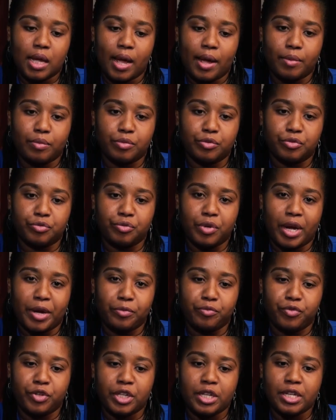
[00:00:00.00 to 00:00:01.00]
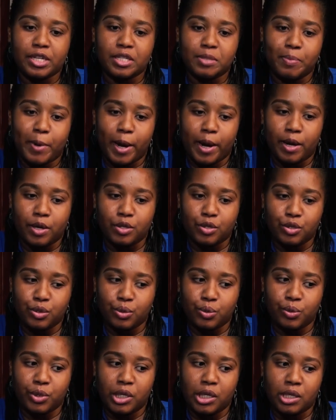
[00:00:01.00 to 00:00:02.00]
I really aspire
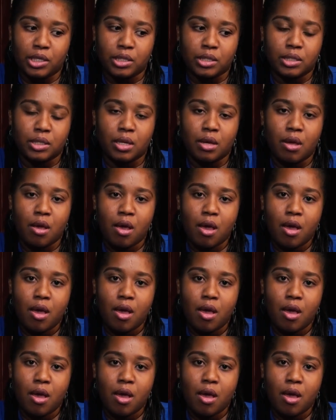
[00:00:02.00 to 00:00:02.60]
to is